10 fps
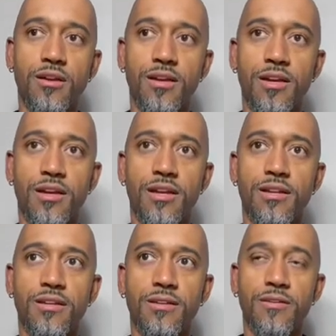
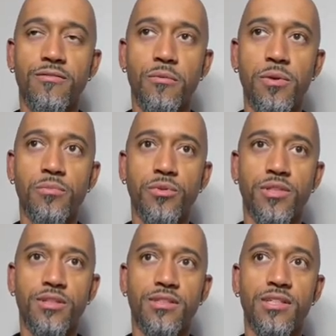and for people
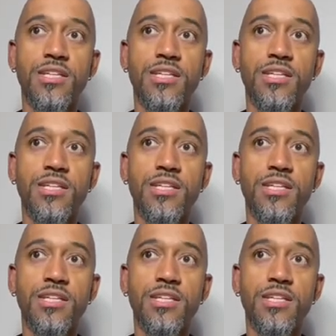to see